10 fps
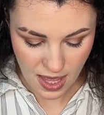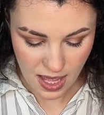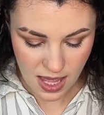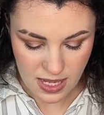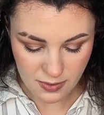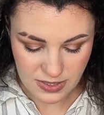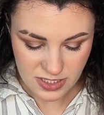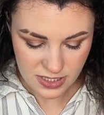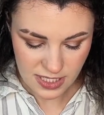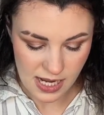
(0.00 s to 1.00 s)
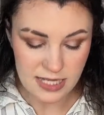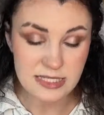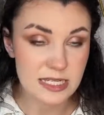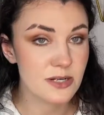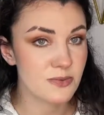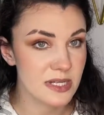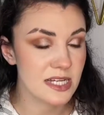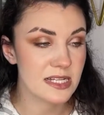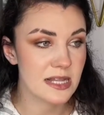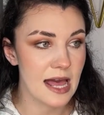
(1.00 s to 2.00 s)
originally I did really
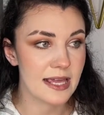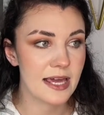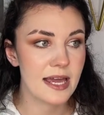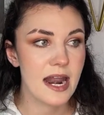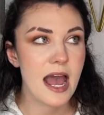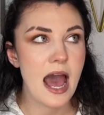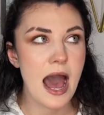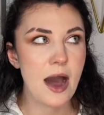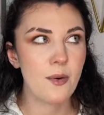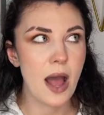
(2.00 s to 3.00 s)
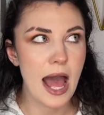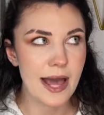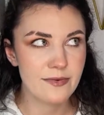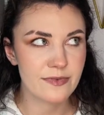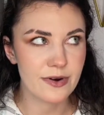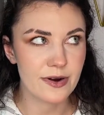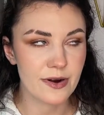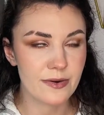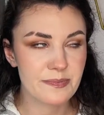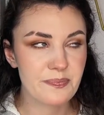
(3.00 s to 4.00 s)
like it.
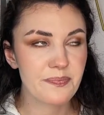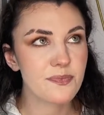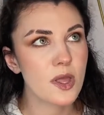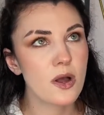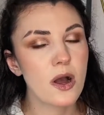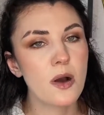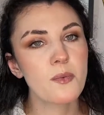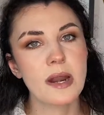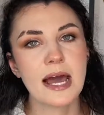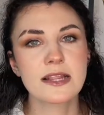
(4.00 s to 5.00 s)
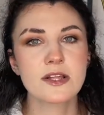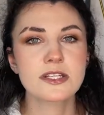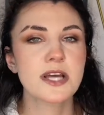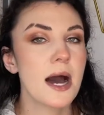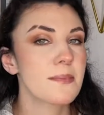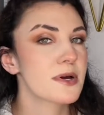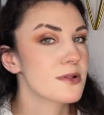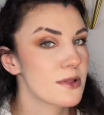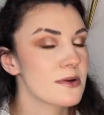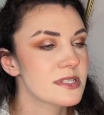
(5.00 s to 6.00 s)
However, when I looked up
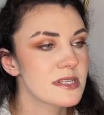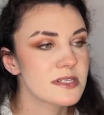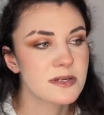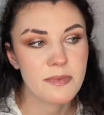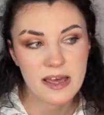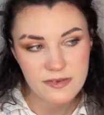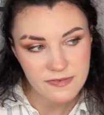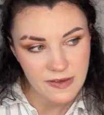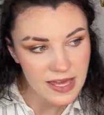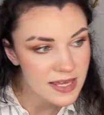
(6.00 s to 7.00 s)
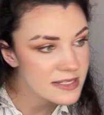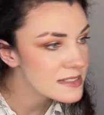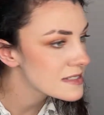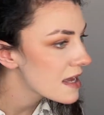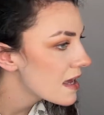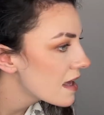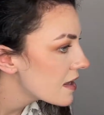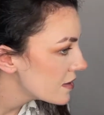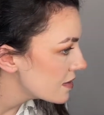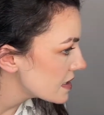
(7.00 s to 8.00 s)
closely to my face,
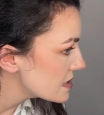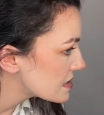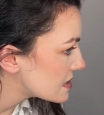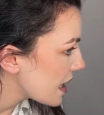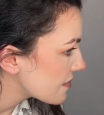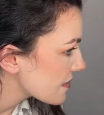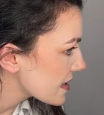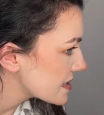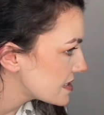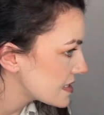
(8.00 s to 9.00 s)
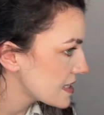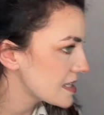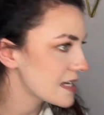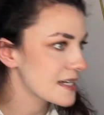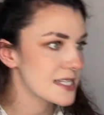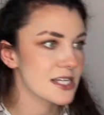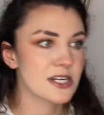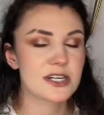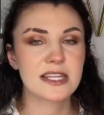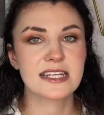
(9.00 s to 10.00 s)
you can definitely see the
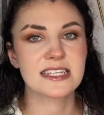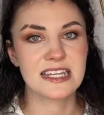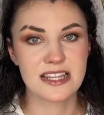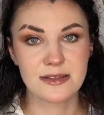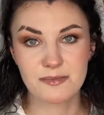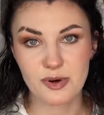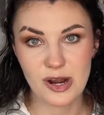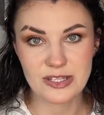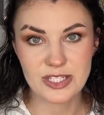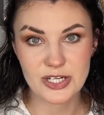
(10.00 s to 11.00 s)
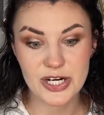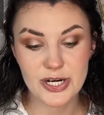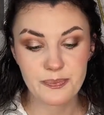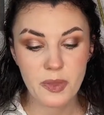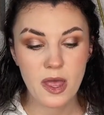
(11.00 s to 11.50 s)
glitter that's in the bronzer.